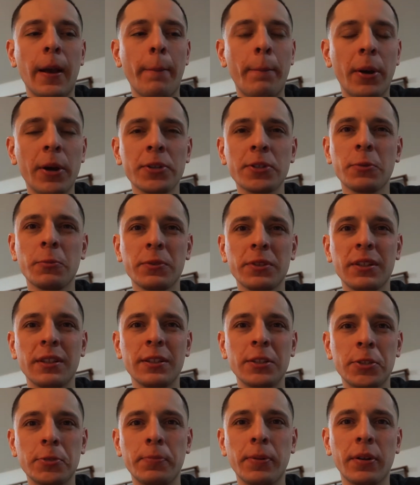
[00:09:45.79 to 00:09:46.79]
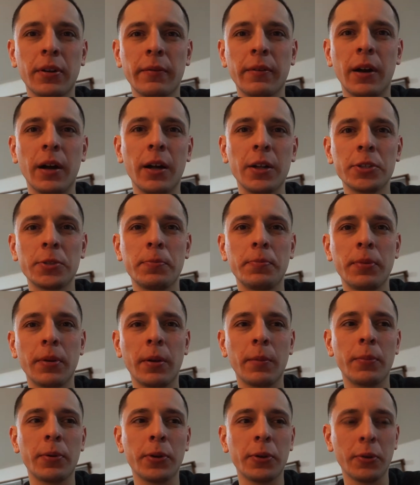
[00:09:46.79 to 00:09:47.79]
person with the spirit of an
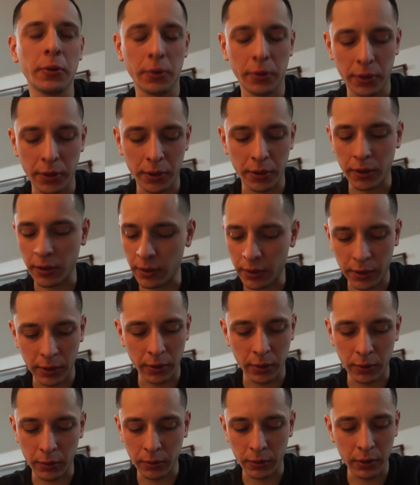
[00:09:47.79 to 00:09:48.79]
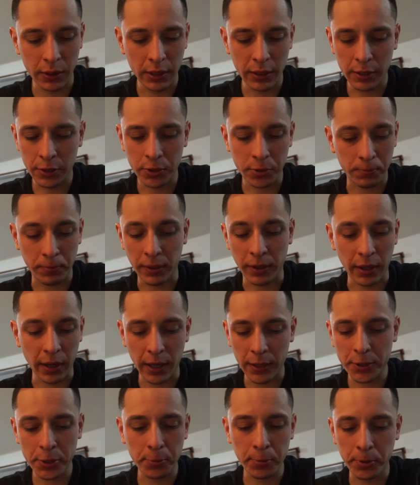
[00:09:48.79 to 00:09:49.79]
entrepreneur,
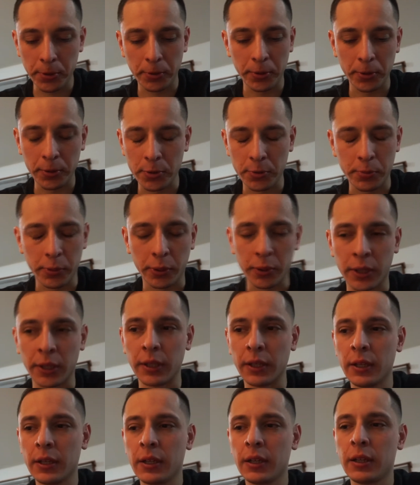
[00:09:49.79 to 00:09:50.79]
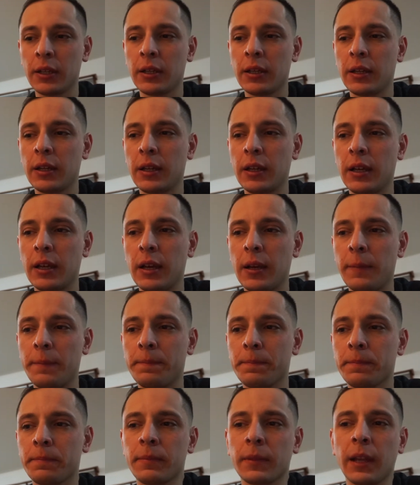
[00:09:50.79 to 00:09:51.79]
entrepreneurial spirit.
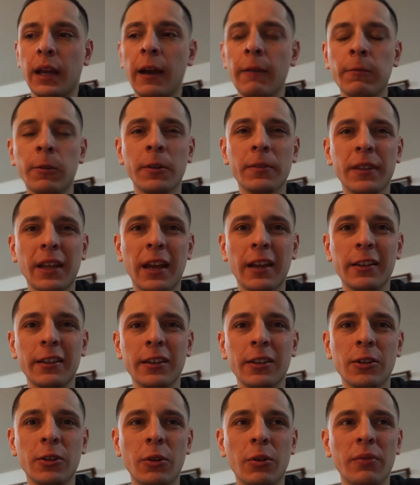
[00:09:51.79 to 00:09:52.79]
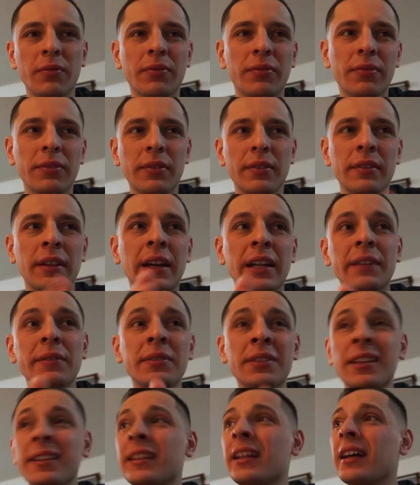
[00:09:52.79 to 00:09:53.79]
I've learned that not
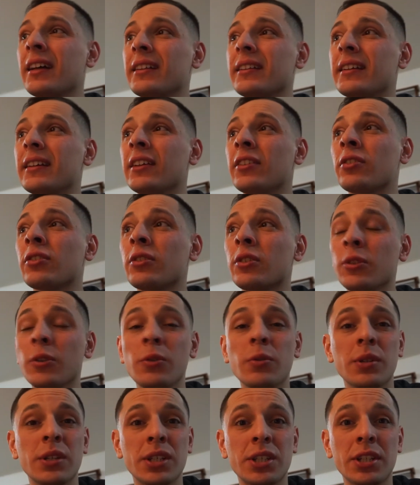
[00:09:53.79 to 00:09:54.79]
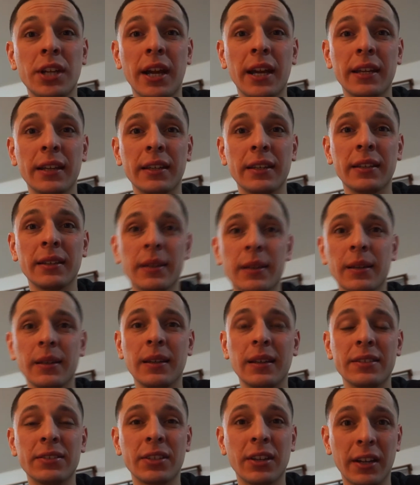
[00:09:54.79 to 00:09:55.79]
everything that is new and shiny
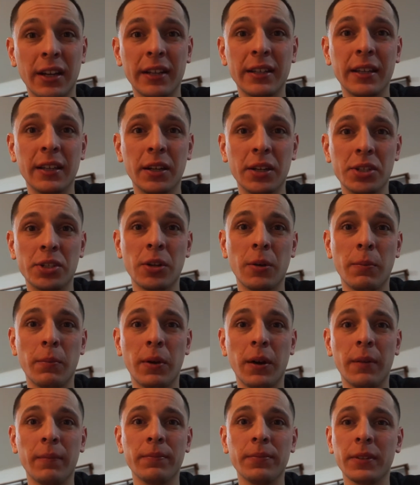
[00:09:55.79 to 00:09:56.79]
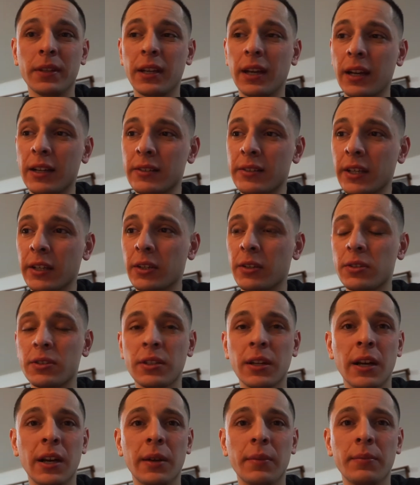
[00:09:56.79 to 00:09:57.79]
is a good idea to jump on. You got to take your
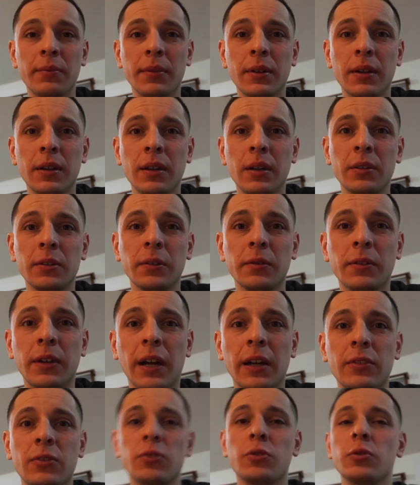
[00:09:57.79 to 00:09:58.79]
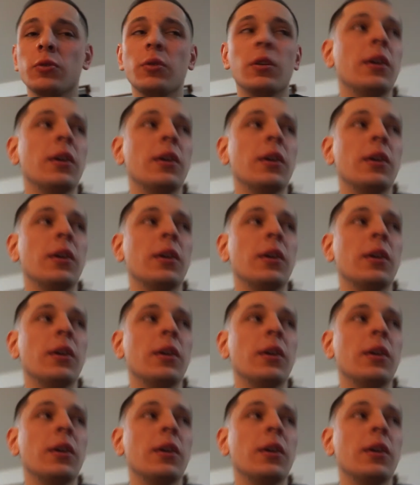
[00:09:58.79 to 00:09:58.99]
time. You've got to,